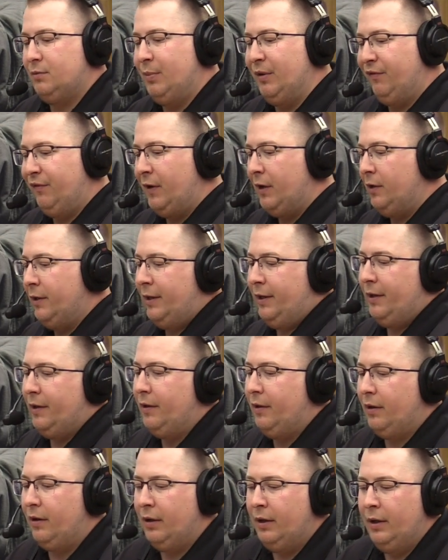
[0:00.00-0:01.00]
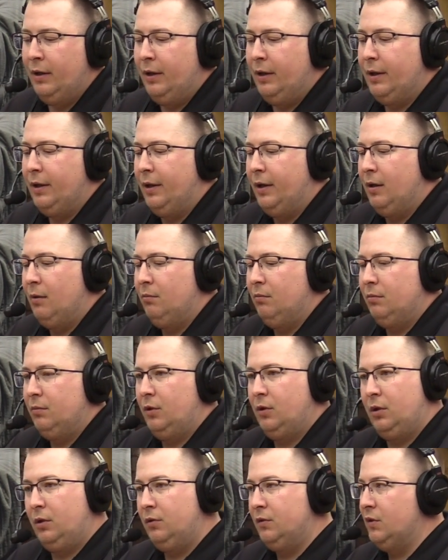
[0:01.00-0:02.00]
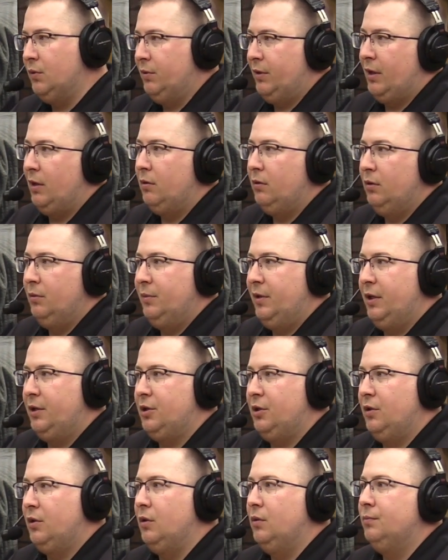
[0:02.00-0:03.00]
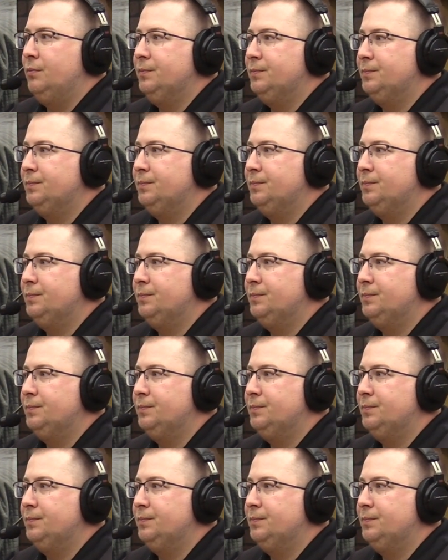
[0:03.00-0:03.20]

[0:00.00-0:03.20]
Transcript: Spitfire A R, um, you can use it without illumination too.